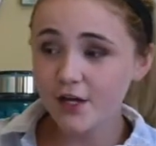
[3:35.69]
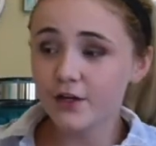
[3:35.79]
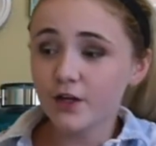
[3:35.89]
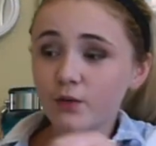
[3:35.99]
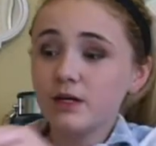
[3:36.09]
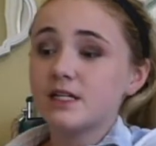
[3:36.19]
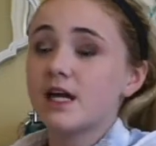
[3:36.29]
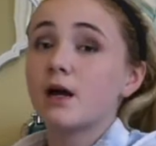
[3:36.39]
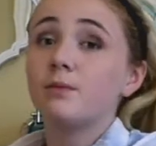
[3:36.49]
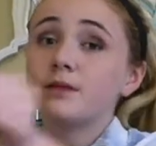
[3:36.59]
you're going to want to
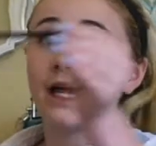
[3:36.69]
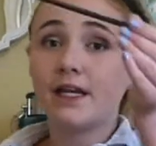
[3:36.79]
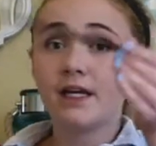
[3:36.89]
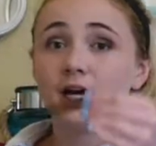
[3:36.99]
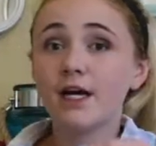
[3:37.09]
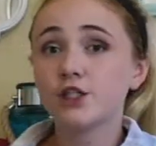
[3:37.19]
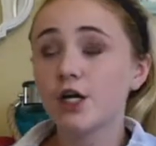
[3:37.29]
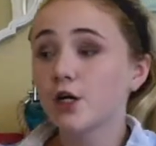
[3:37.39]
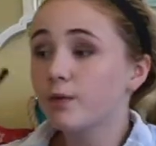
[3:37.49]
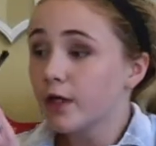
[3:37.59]
take a blending
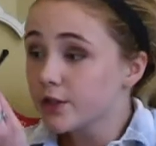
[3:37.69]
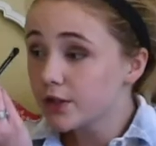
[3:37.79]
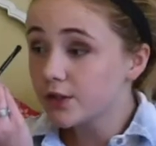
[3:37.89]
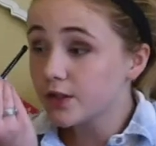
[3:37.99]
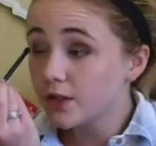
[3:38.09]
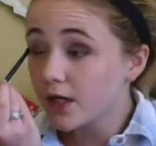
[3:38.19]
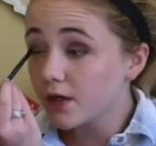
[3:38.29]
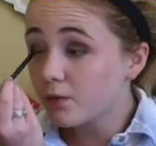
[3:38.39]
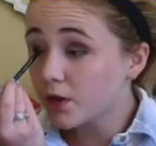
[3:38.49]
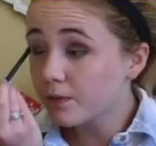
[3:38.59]
eyeshadow brush and you're just going to
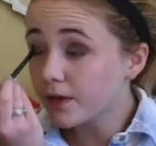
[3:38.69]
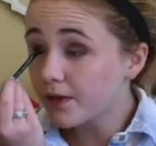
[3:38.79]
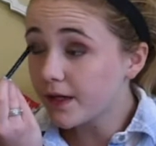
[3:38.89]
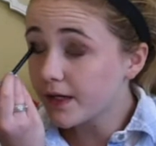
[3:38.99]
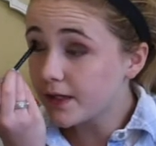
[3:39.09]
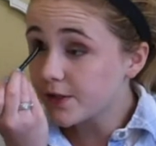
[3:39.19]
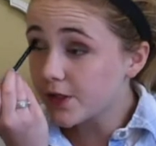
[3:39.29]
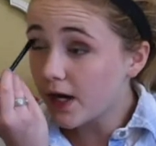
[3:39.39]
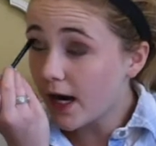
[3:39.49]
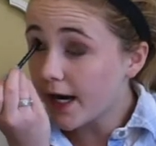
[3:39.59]
kind of want to blend that into
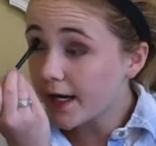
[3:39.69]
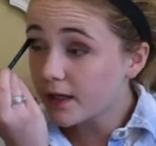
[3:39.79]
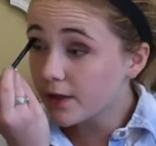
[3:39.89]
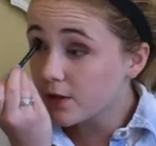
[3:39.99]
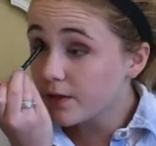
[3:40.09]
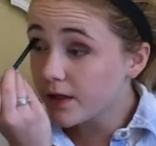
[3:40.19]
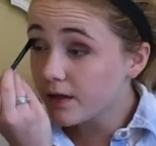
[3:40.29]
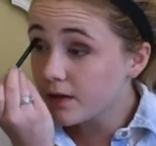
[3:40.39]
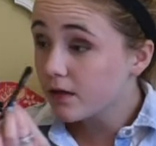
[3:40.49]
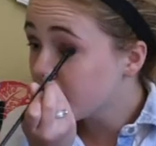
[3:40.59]
your eye a little bit.